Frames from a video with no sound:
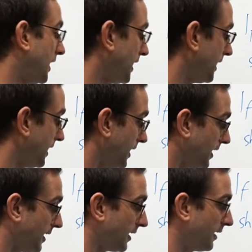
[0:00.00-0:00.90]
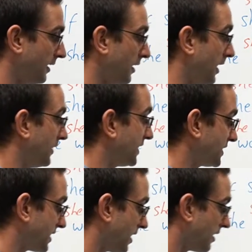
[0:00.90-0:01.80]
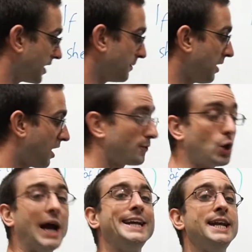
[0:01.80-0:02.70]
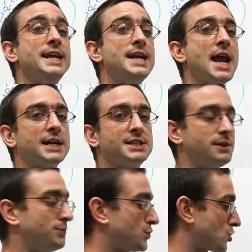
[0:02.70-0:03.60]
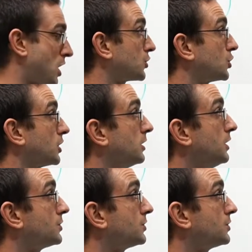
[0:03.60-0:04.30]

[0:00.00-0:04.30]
here, this time, I've got a negative structure.